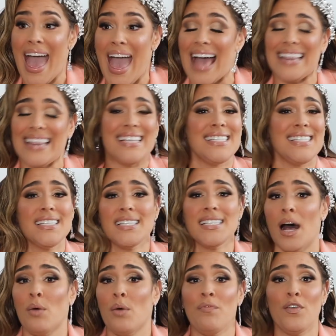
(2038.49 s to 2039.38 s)
And this is
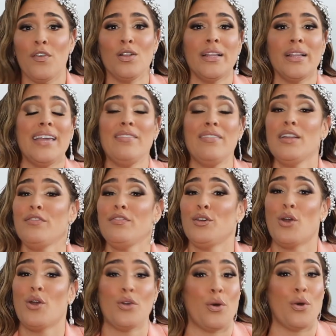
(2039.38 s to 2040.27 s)
helpful even if you
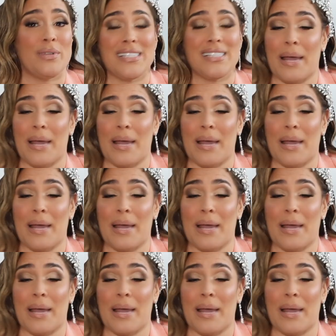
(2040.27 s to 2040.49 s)
don't know what